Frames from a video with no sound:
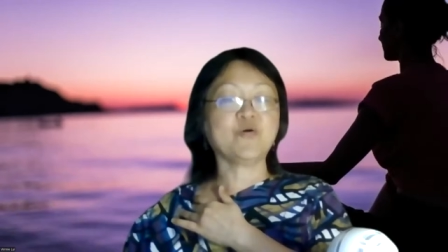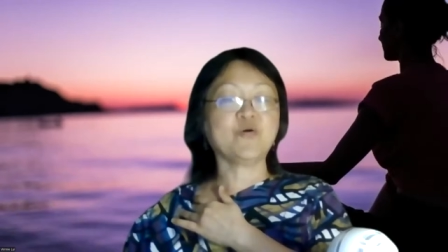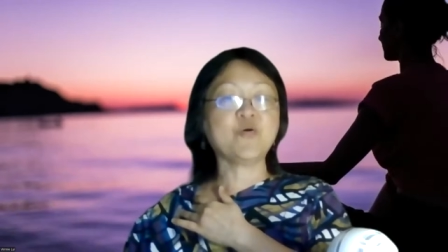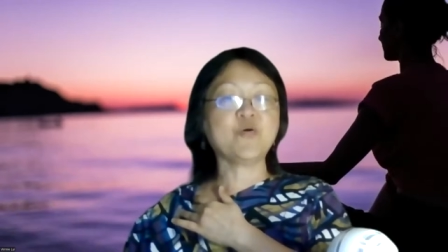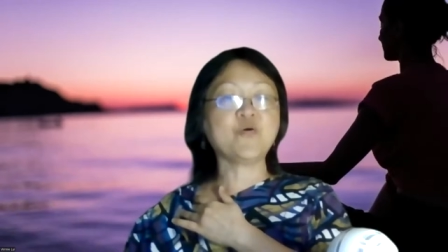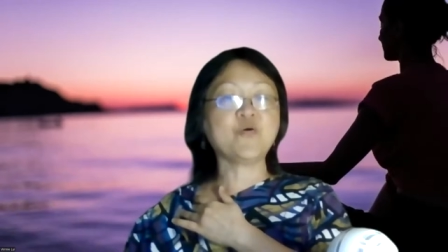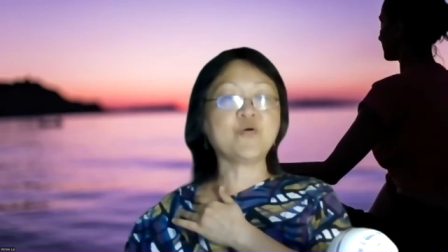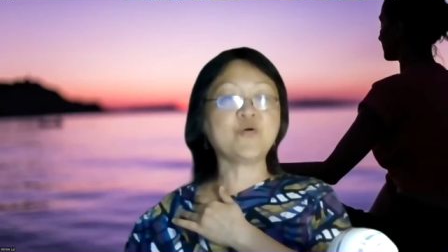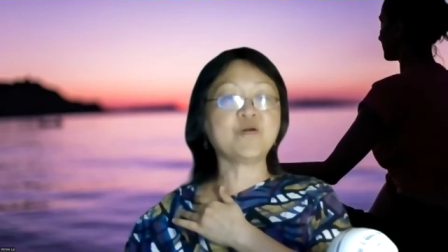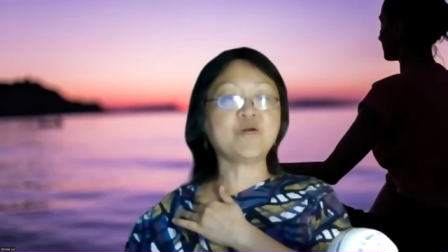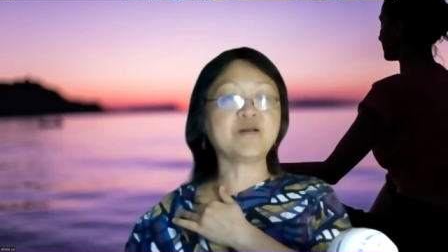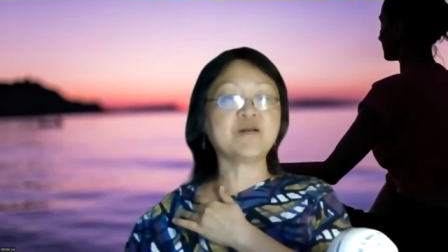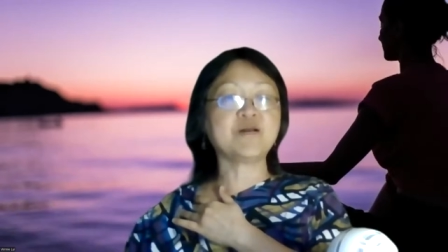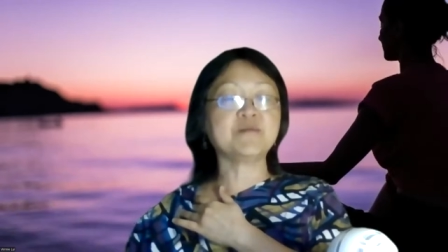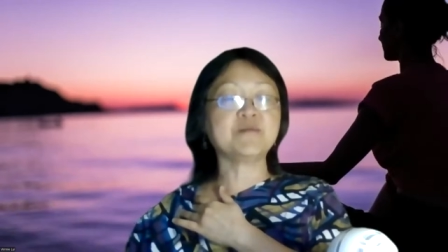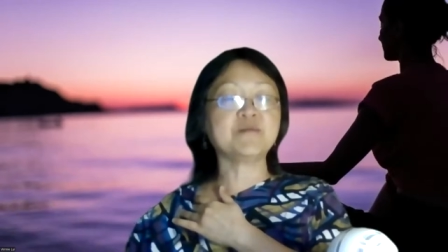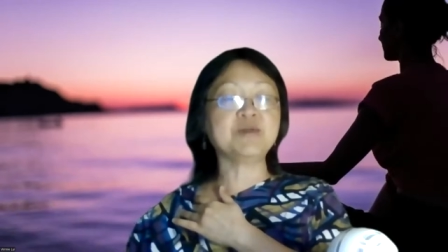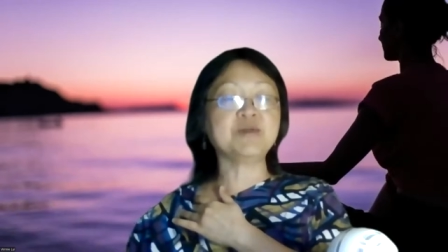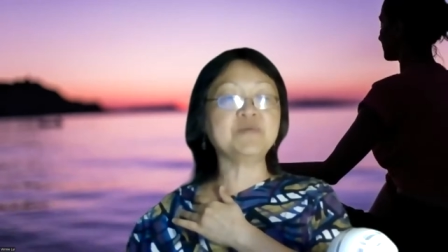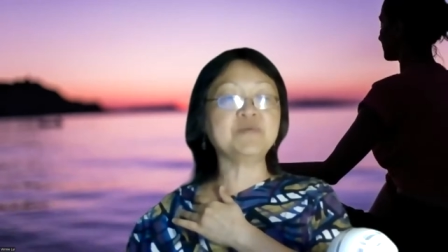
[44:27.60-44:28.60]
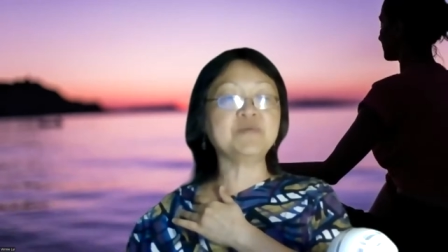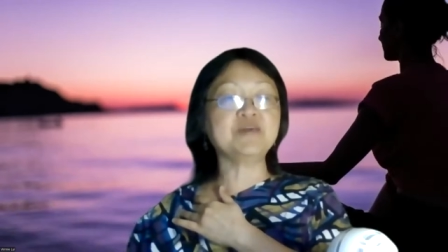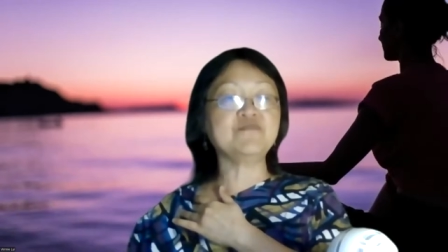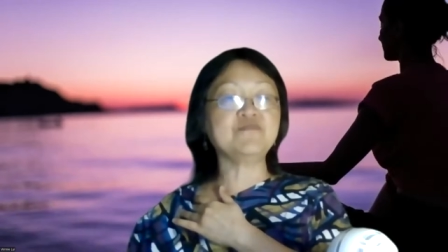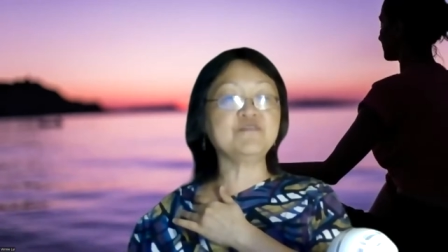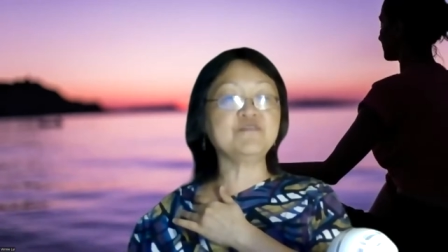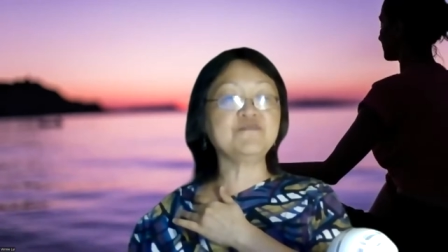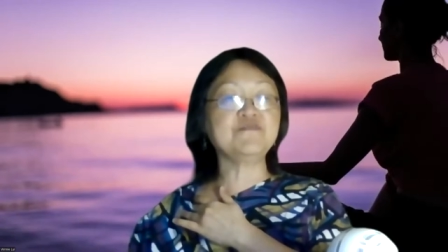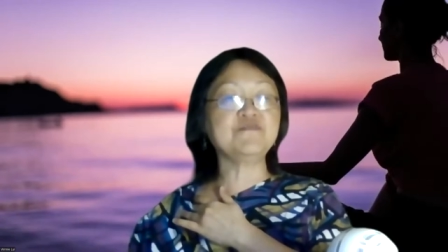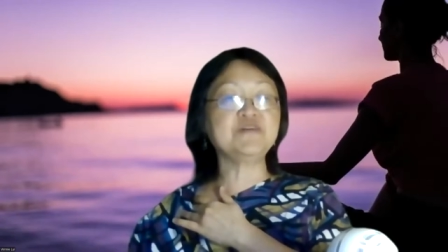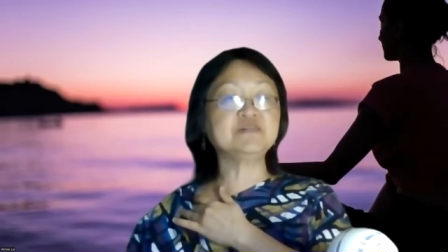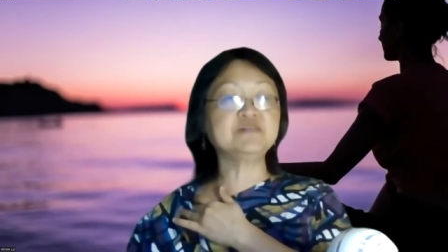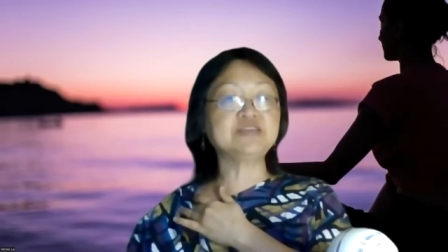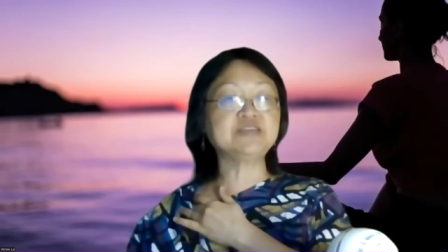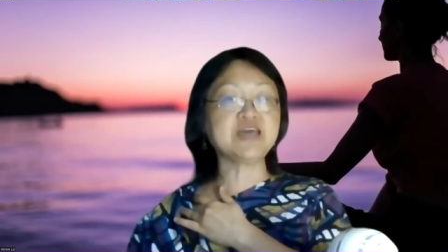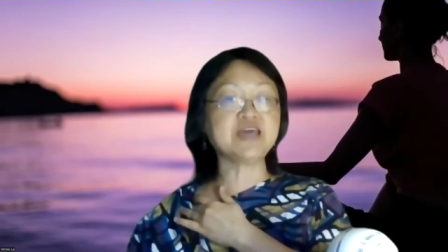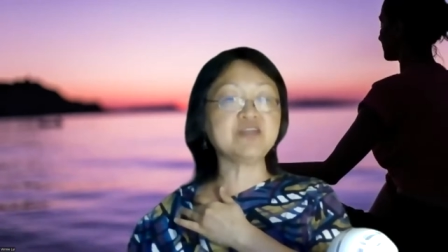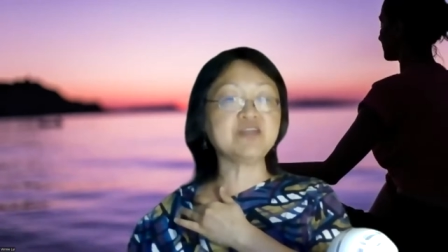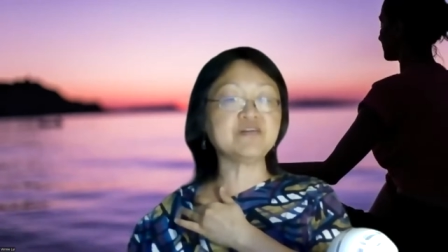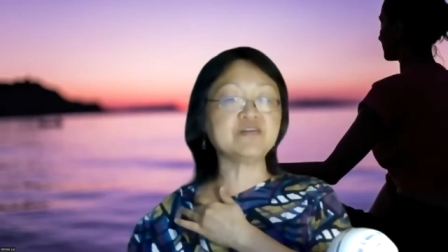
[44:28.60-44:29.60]
Or maybe if you feel
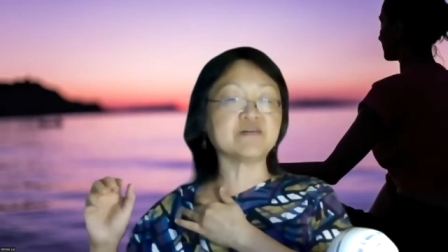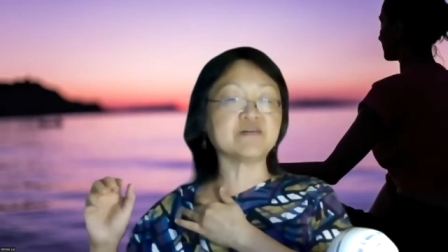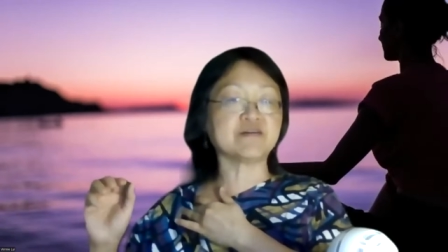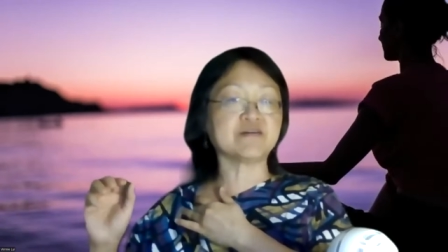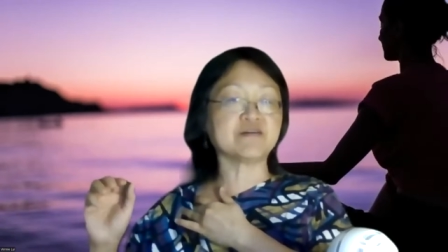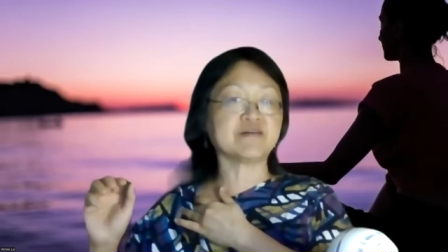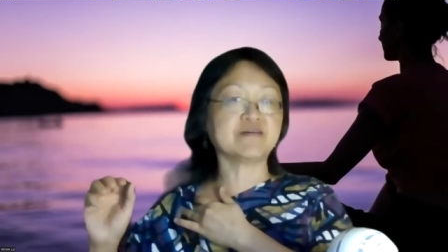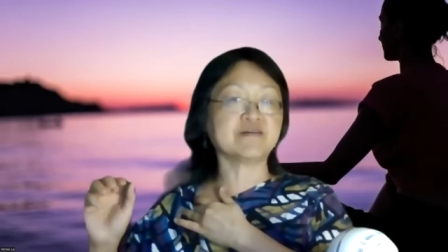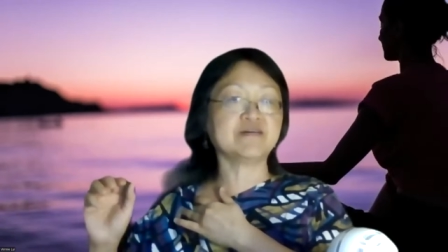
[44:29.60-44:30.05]
tender,